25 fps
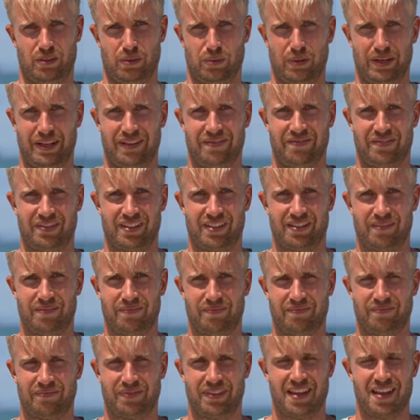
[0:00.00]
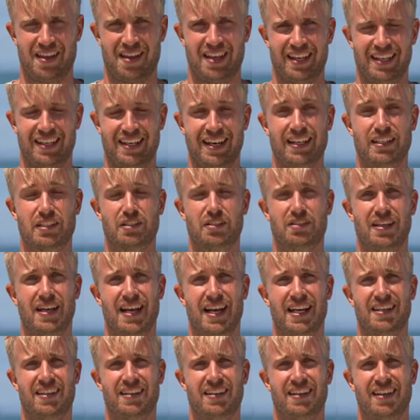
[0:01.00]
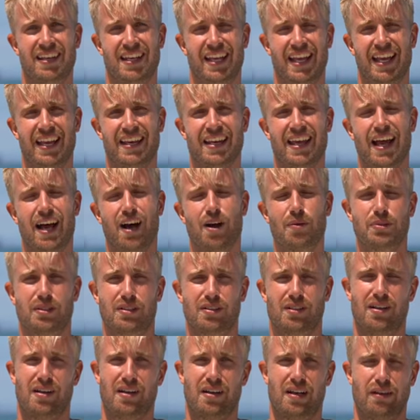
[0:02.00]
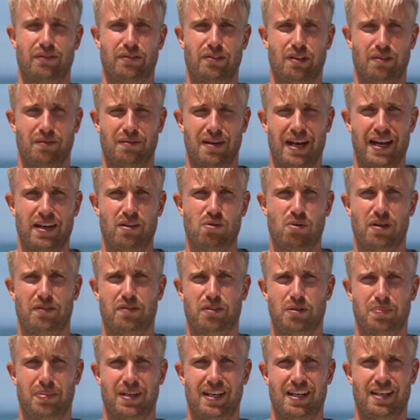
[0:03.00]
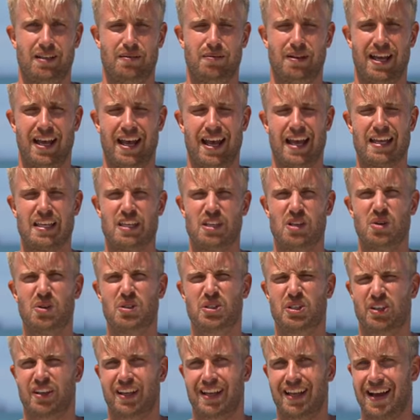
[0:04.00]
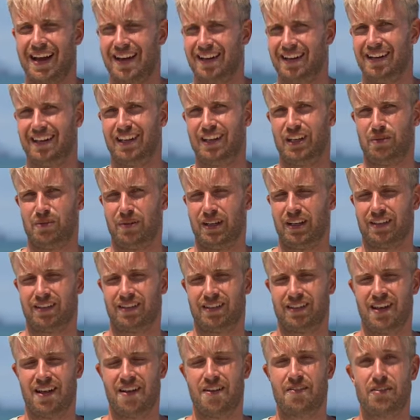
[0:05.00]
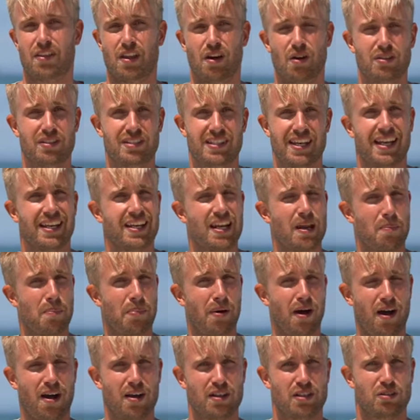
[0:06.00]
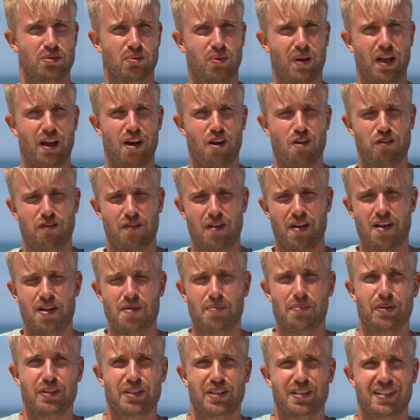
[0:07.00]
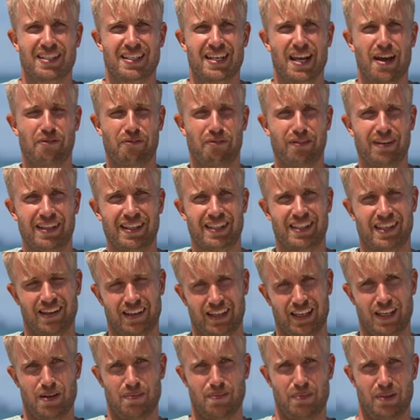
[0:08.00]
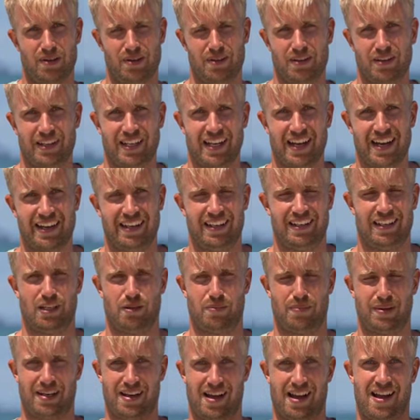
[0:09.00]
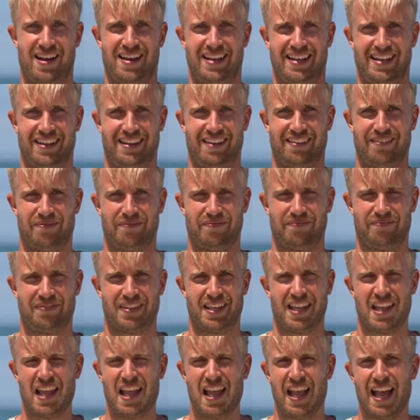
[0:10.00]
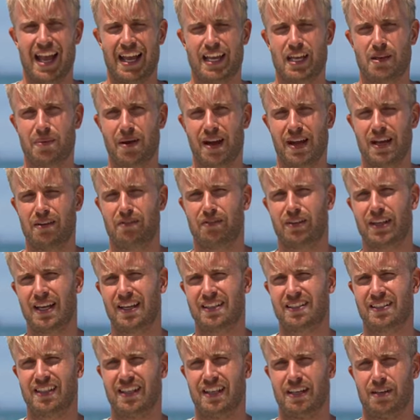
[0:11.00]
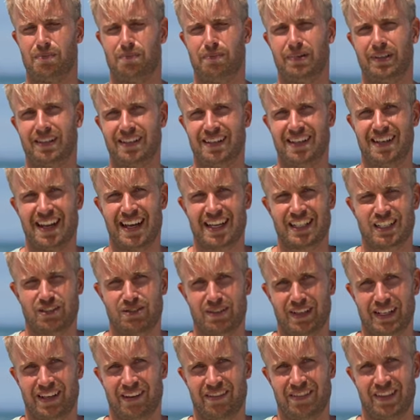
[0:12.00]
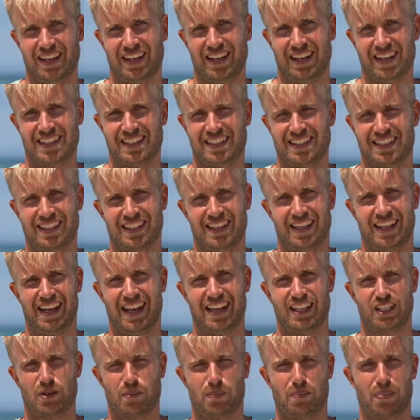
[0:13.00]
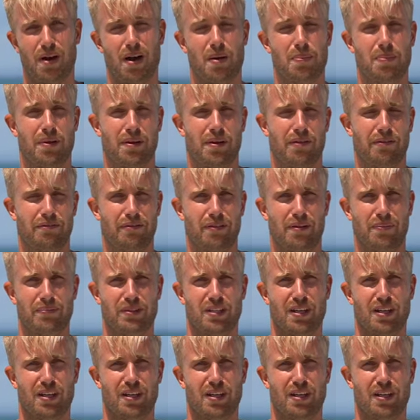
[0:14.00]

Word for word: the wind. Next to that, it helps a lot if you ride with speed and use your kite a little bit. Don't send it past 12, but you definitely can keep your kite a little bit higher. And you might have guessed it, but the next trick on the list is a pop from